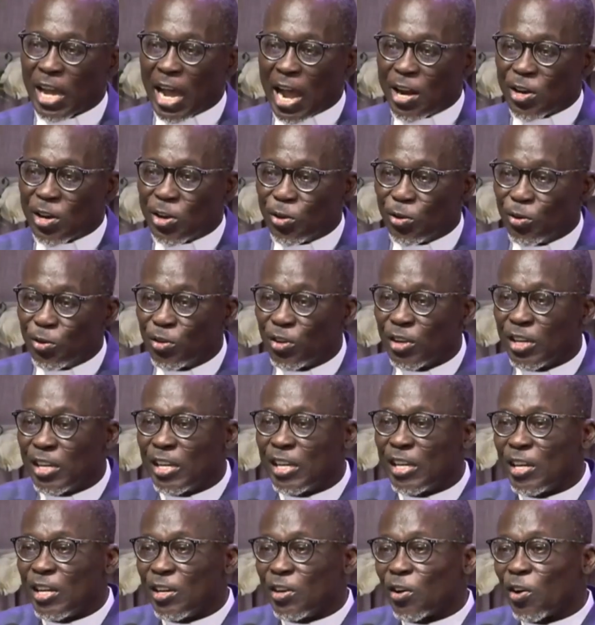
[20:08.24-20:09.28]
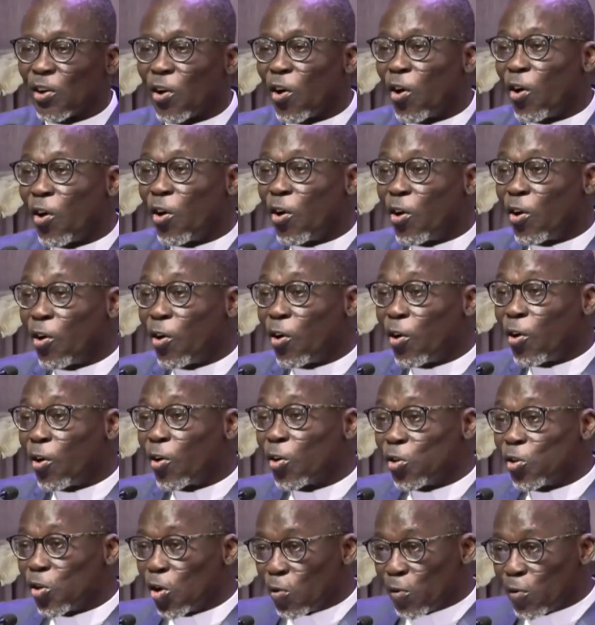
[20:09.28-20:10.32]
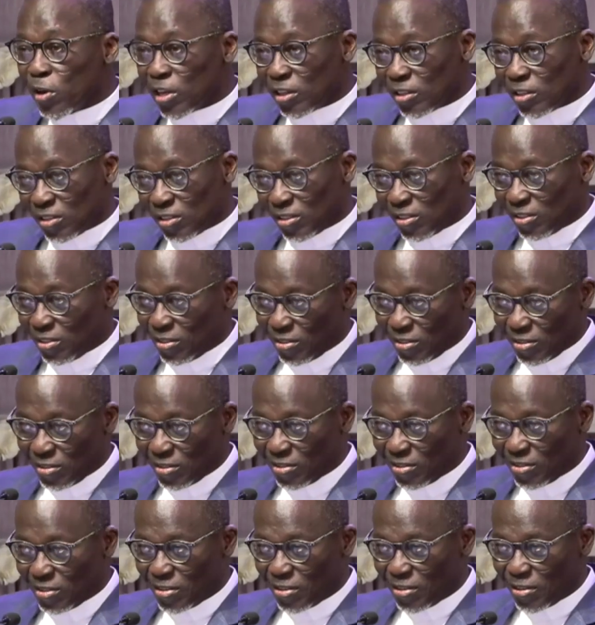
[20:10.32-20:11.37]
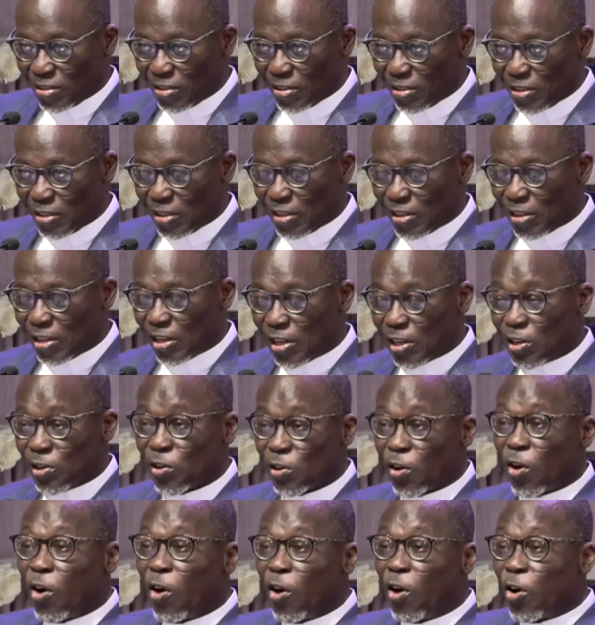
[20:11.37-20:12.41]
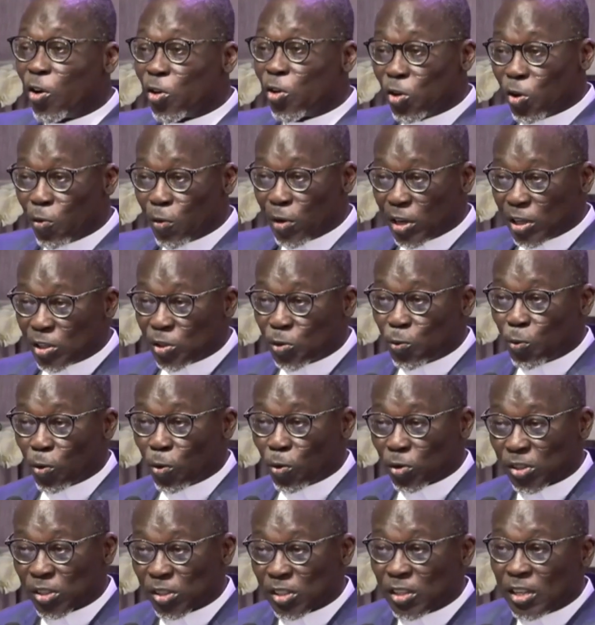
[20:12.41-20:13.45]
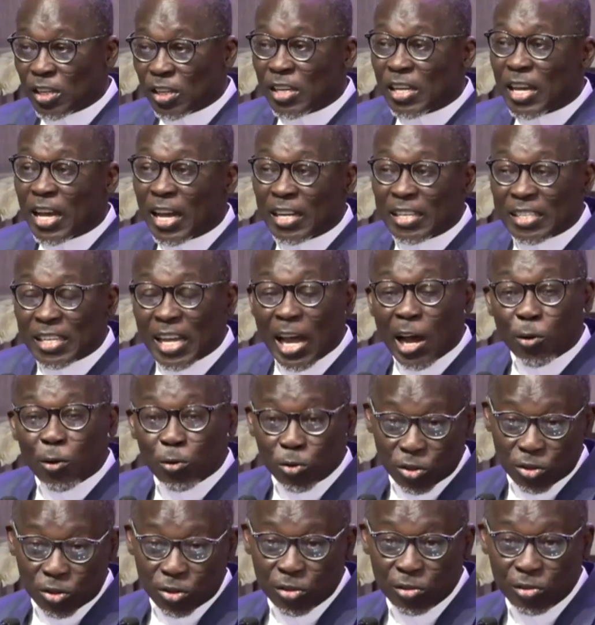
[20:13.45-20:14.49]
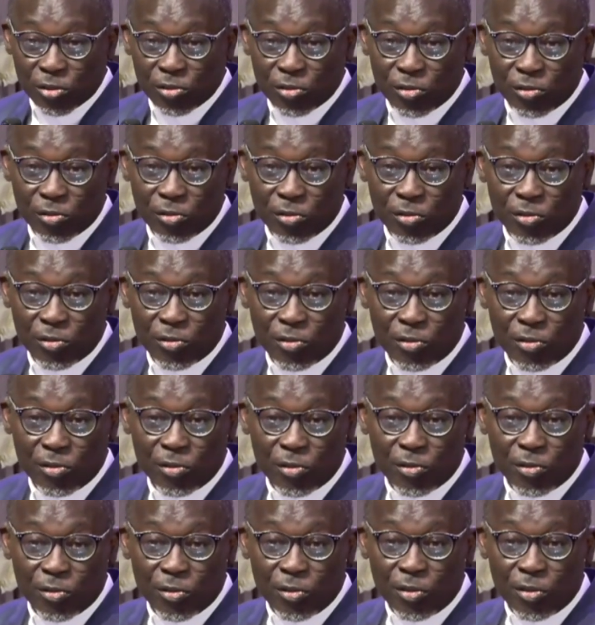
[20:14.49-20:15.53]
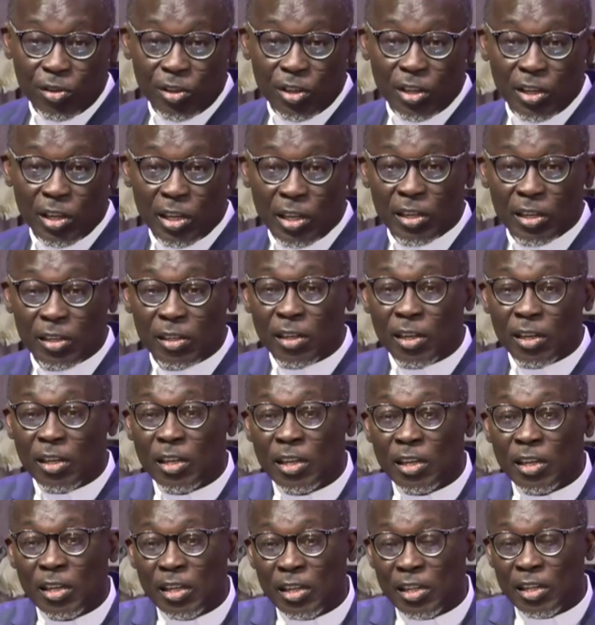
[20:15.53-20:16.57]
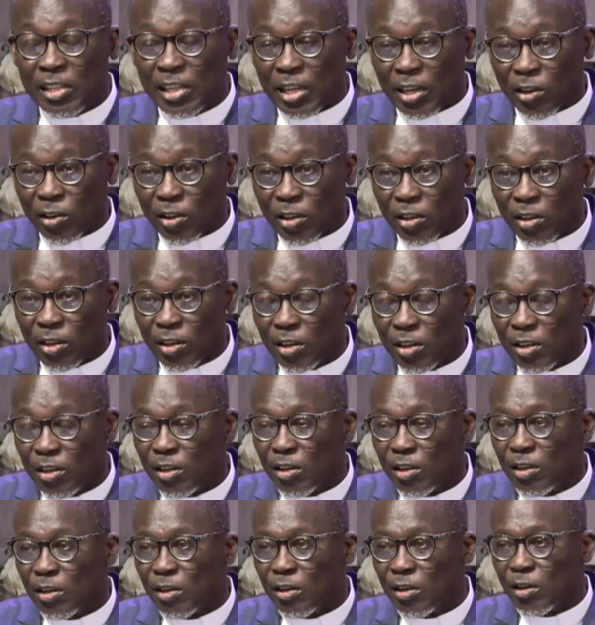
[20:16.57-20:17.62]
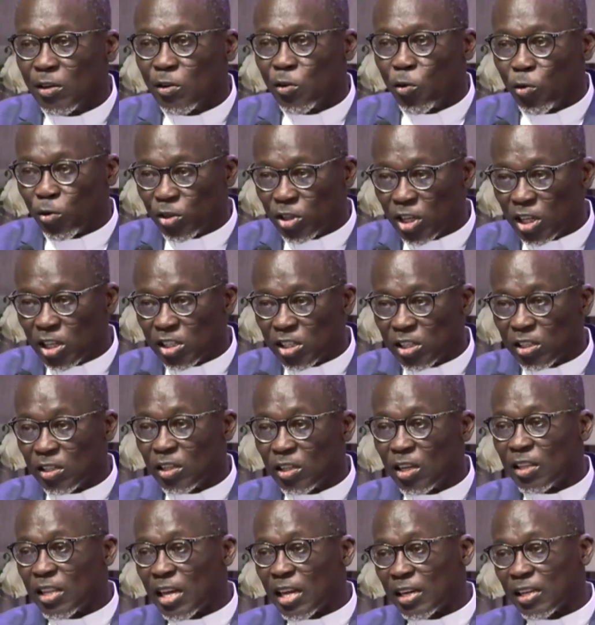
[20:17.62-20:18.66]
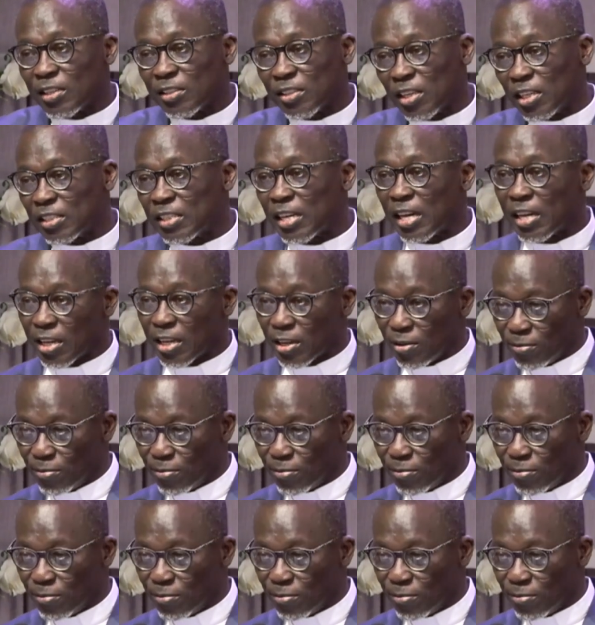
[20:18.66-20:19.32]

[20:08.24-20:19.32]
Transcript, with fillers: you in all your ways. In all your ways was cut out in the quotation that Satan gave.